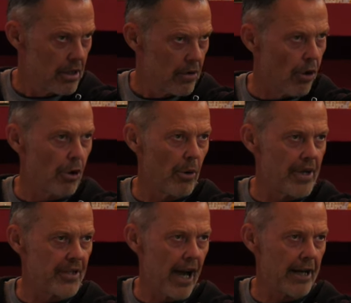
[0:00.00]
or are we
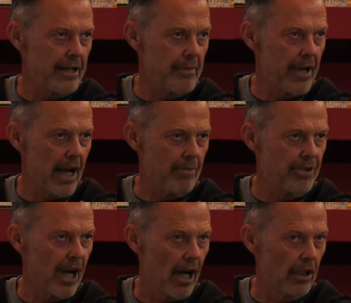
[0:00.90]
starting to become
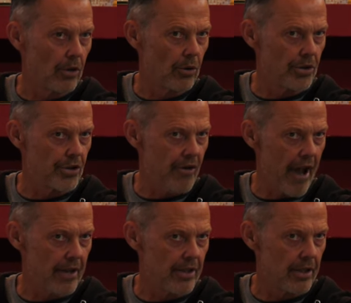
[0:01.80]
dull or
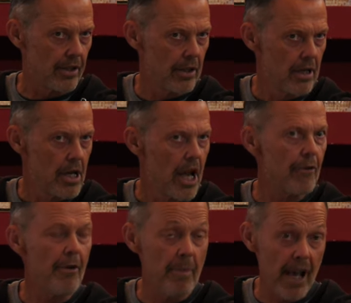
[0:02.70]
distracted? And
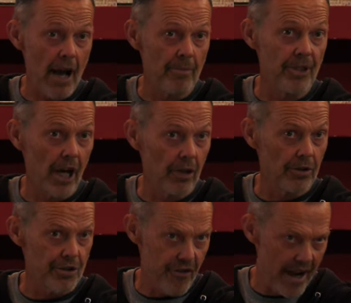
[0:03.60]
if we become dull or
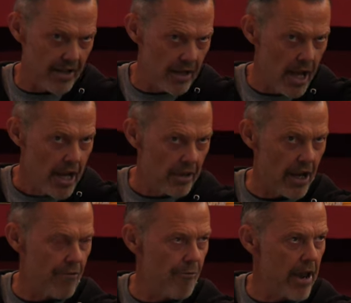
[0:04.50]
distracted,
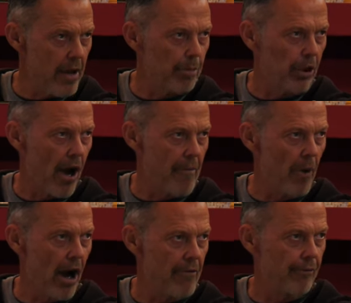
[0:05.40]
then reapply
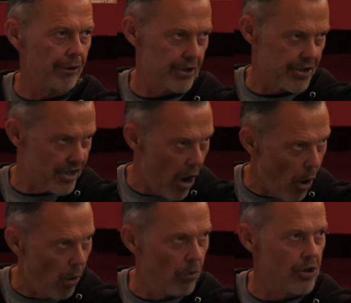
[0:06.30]
mindfulness,
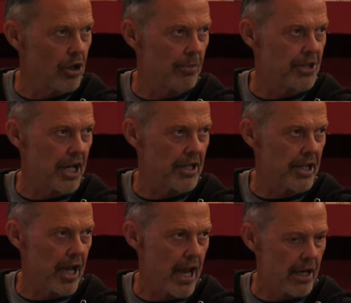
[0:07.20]
hold the object
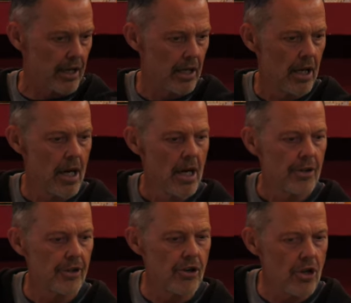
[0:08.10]
again.
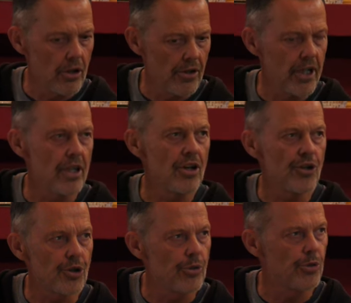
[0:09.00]
So, using these
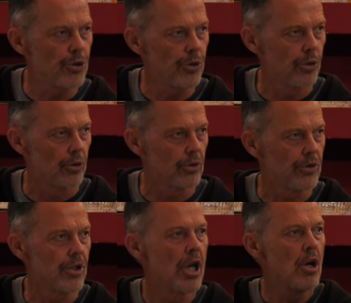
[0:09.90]
two
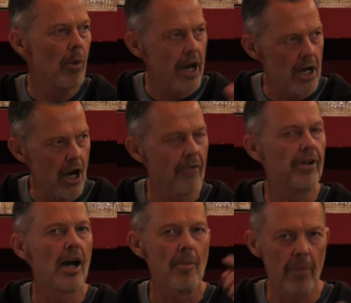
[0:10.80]
tools, we can
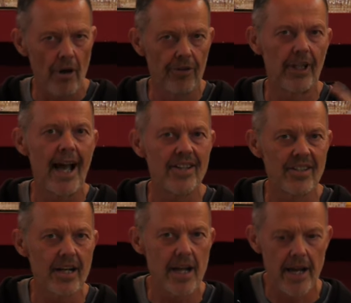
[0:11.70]
overcome both
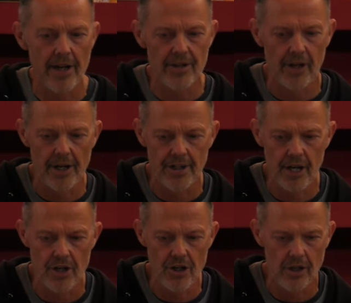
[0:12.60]
laxity and
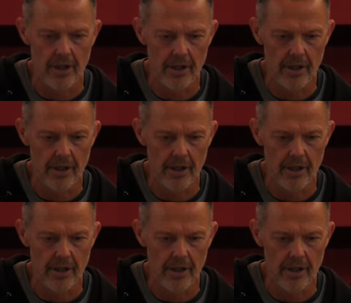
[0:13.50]
excitation.